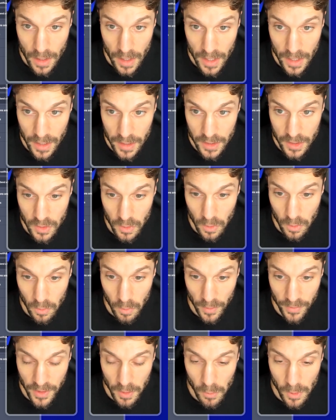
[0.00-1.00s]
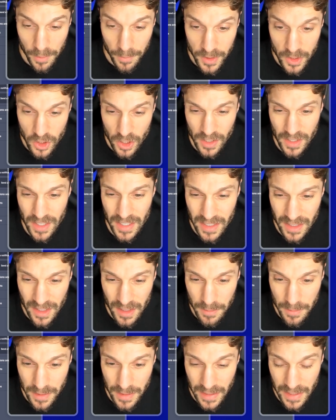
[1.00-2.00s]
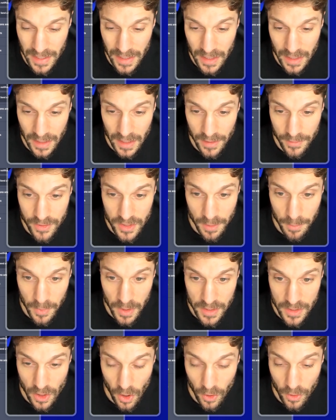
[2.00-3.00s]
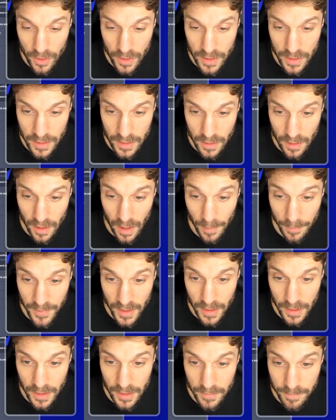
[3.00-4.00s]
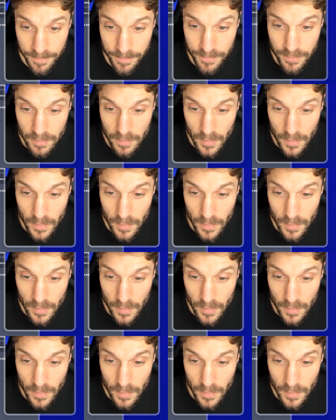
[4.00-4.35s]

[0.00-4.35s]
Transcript: And one thing we'll mention in the beginning, if someone has already opted in,